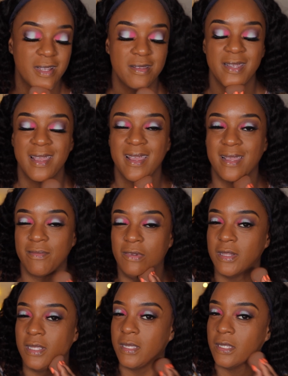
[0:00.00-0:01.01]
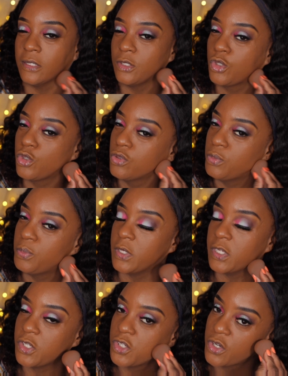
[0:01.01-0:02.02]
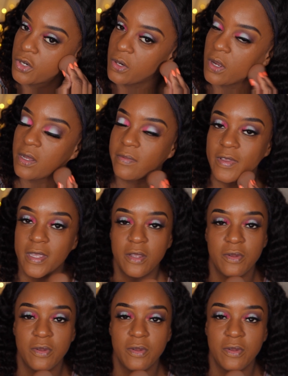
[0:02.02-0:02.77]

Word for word: you can't really get a true picture of it.